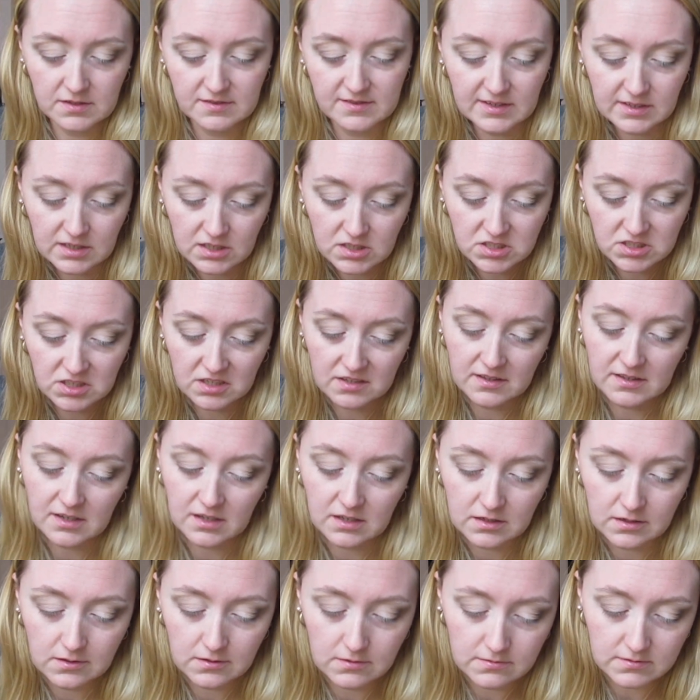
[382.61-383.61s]
second shade that I
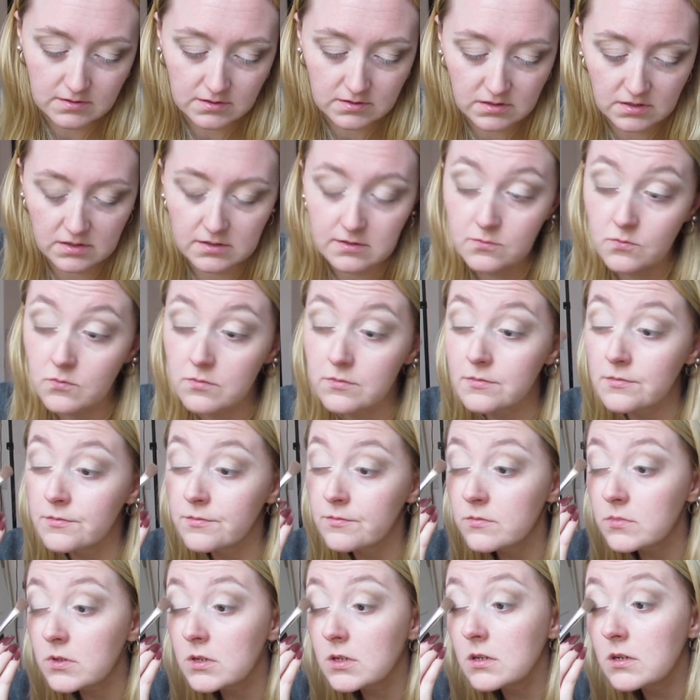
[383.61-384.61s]
use and just
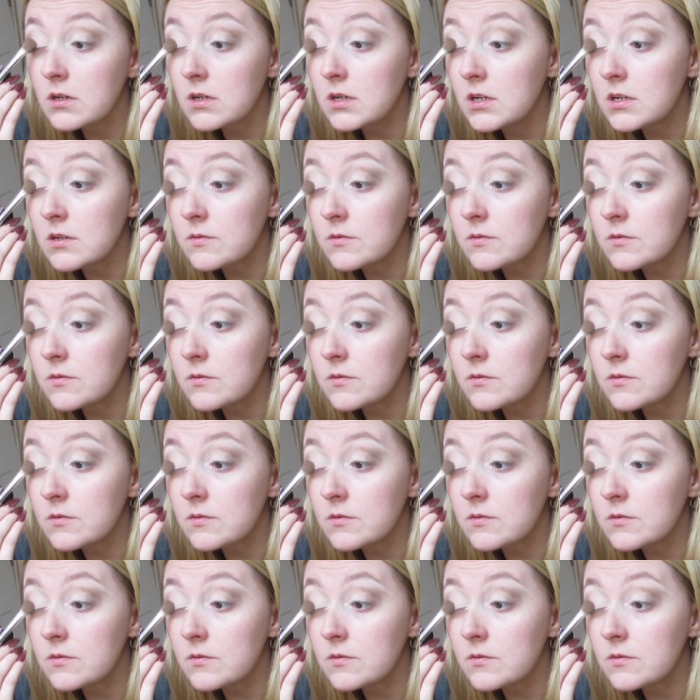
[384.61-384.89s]
put a little